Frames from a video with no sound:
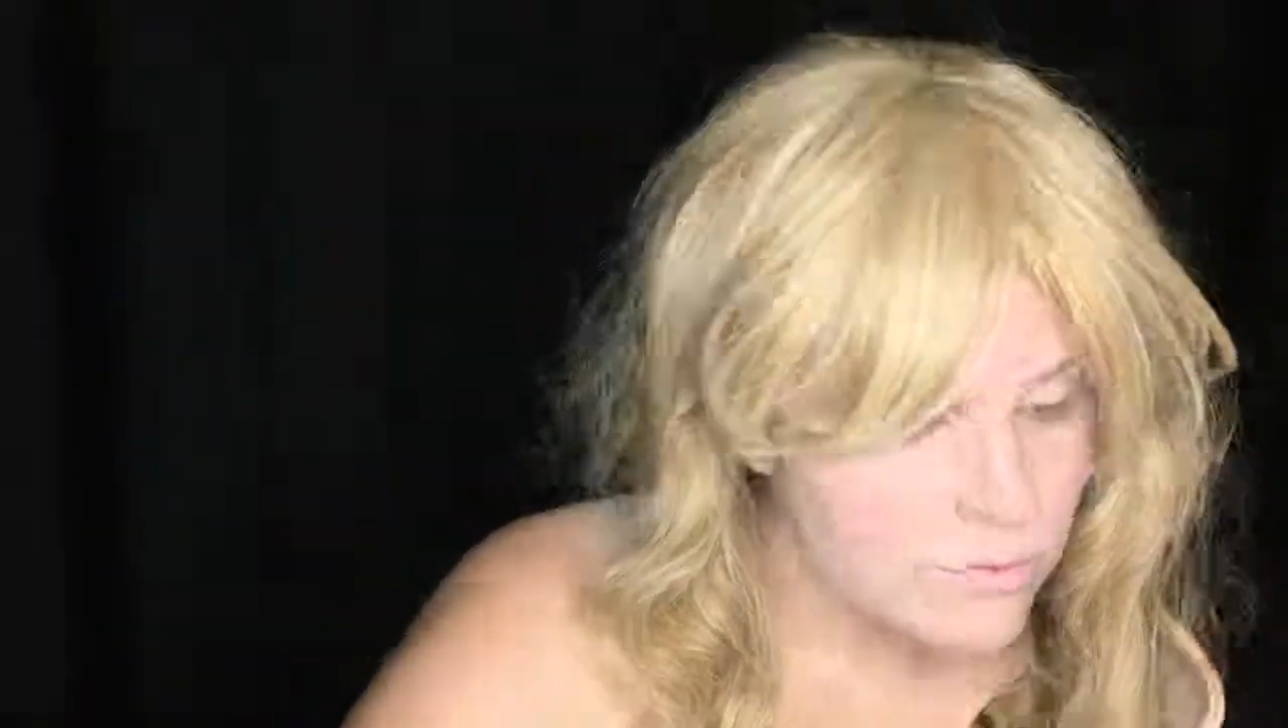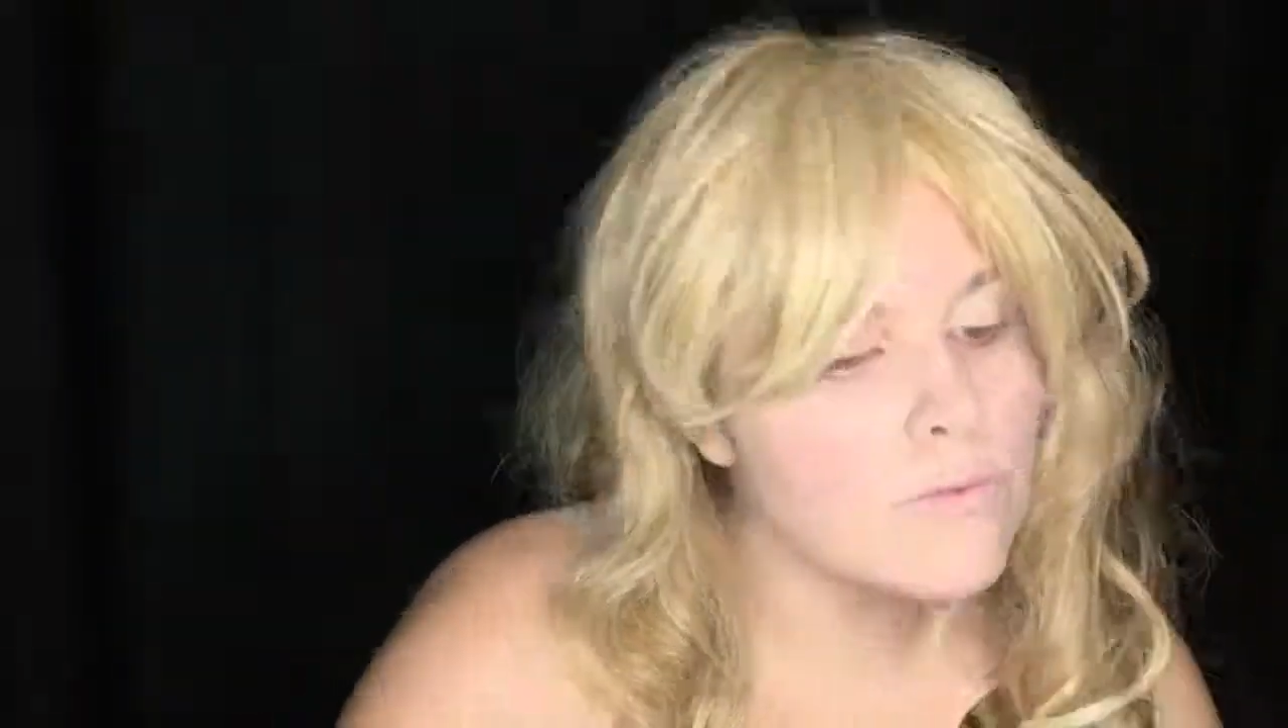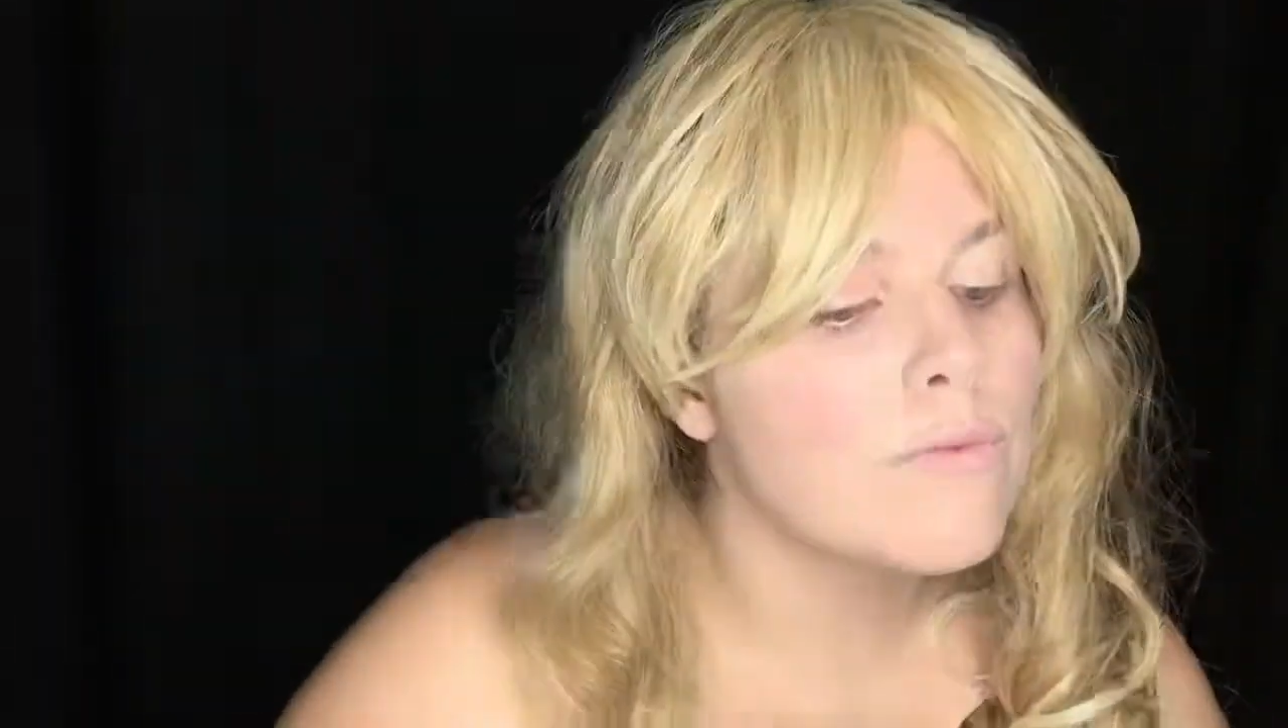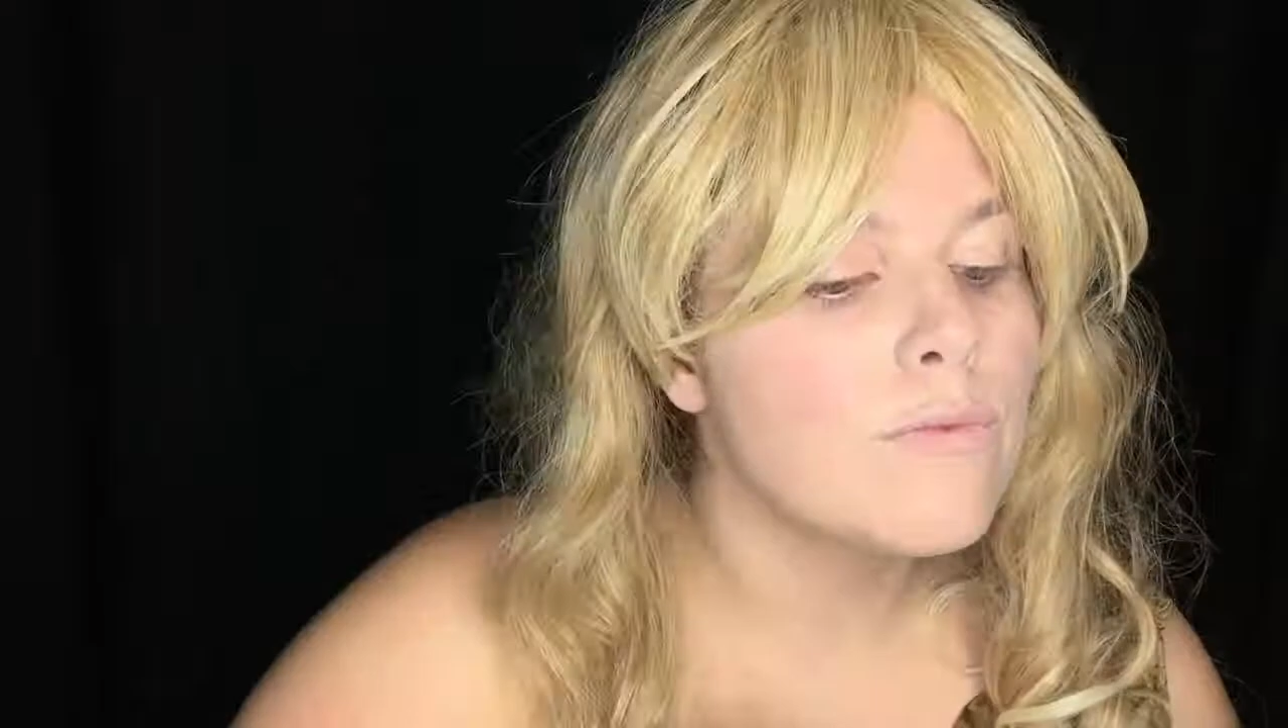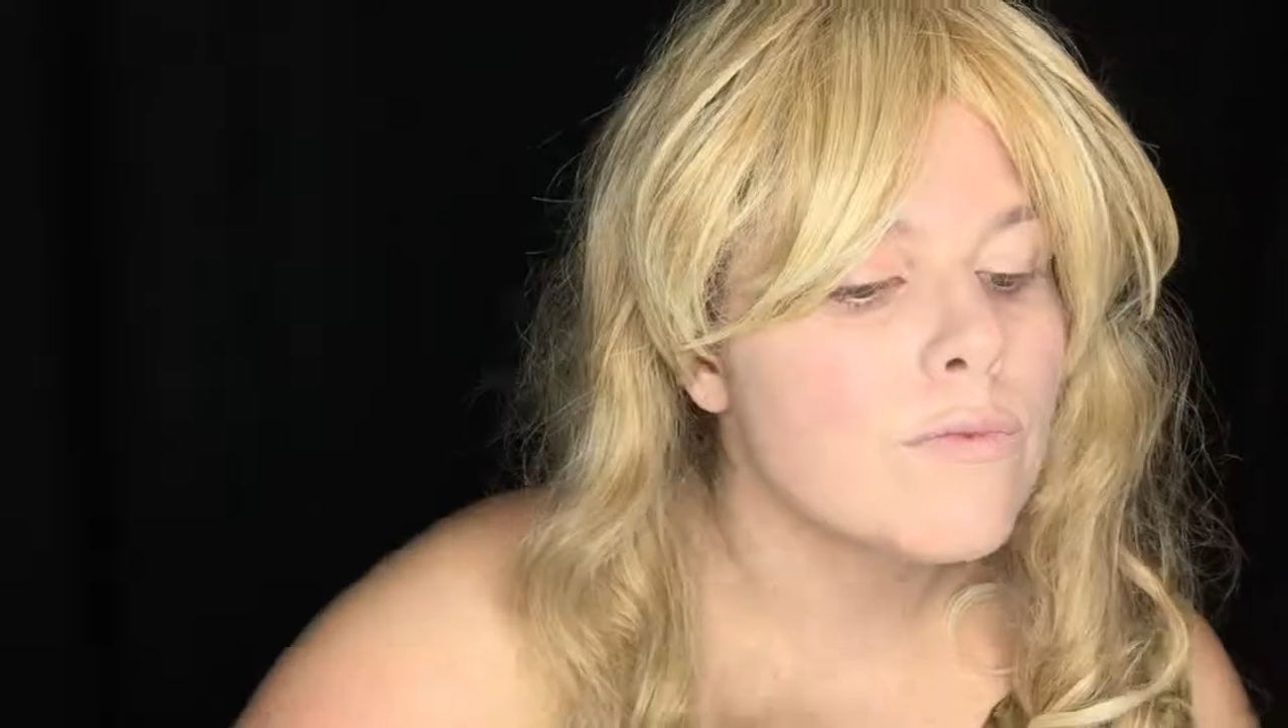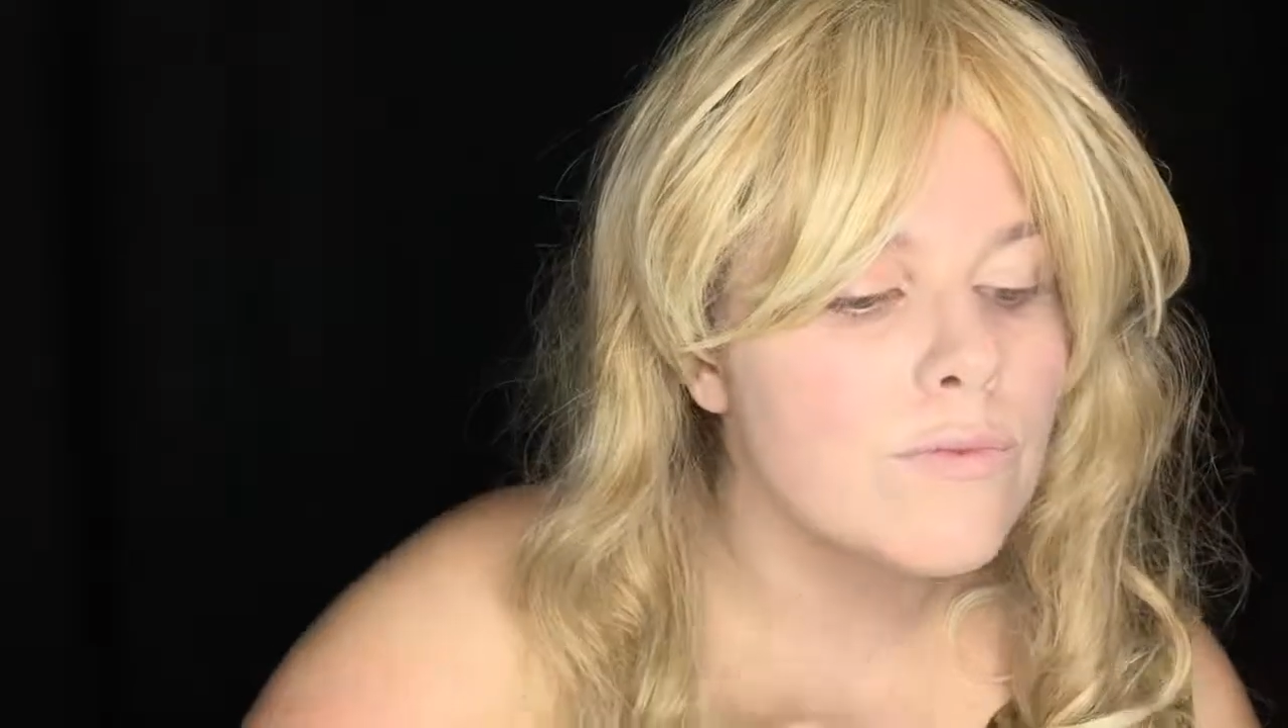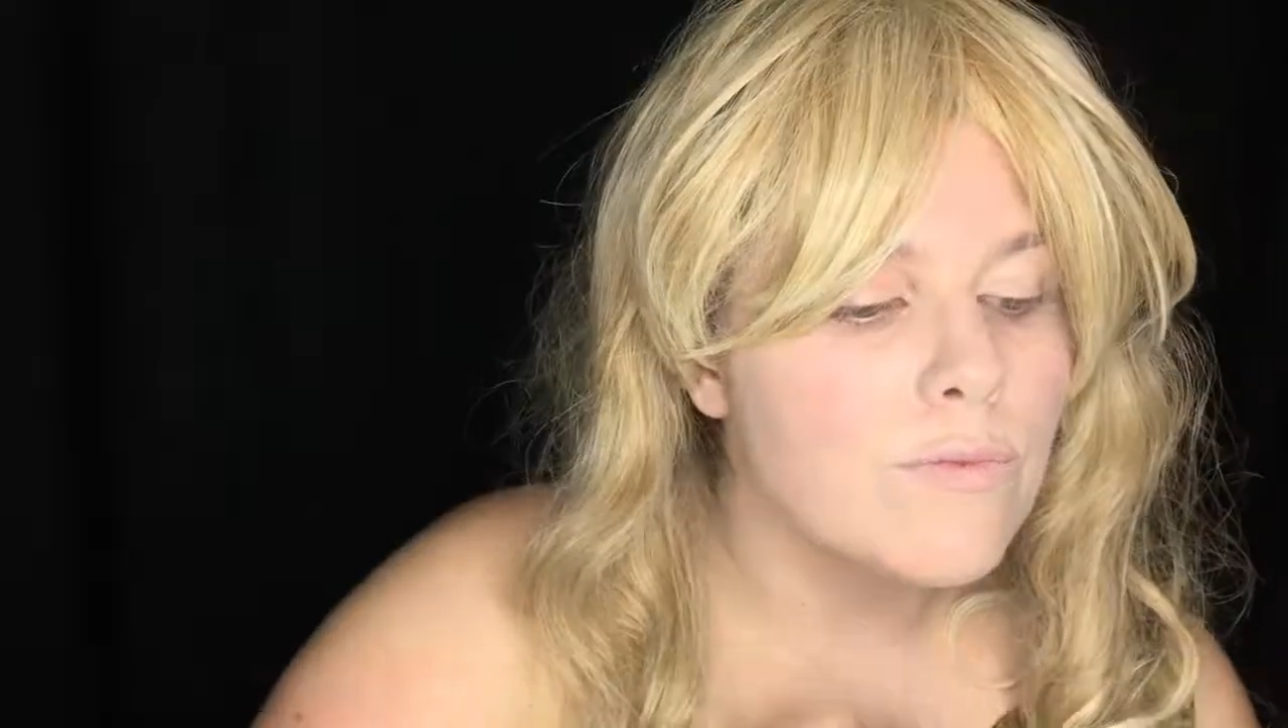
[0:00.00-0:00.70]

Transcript: Rosie